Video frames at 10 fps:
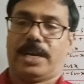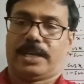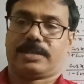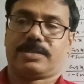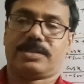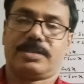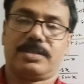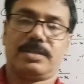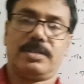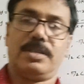x
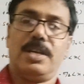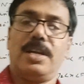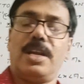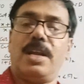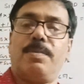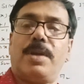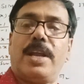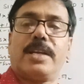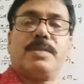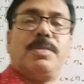if
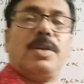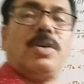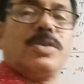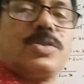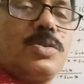x belongs